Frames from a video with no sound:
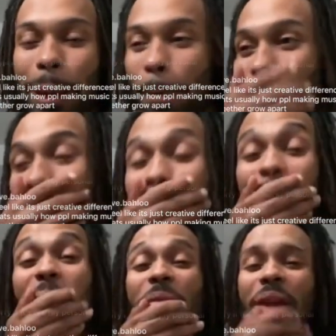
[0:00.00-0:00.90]
Like,
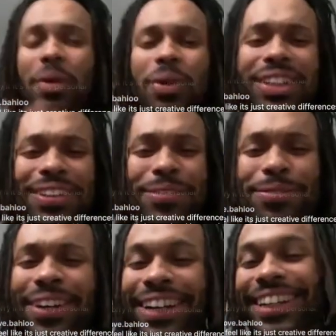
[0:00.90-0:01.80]
I'm like, what the
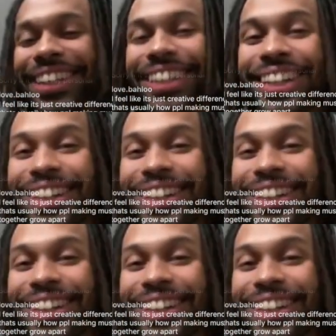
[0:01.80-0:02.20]
fuck?